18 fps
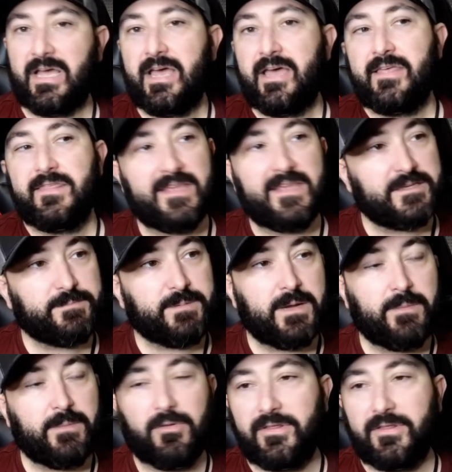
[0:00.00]
These
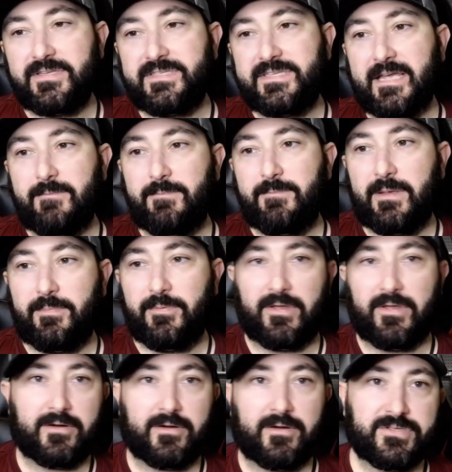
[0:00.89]
people are the same people
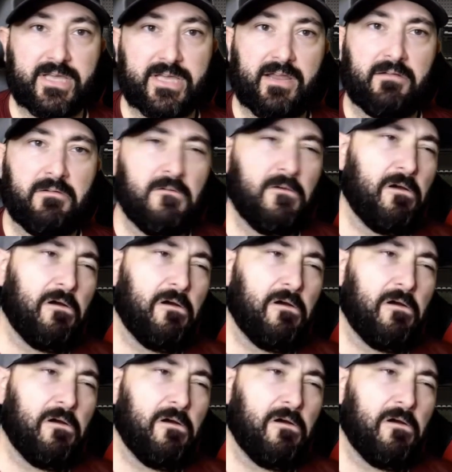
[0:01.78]
that are saying,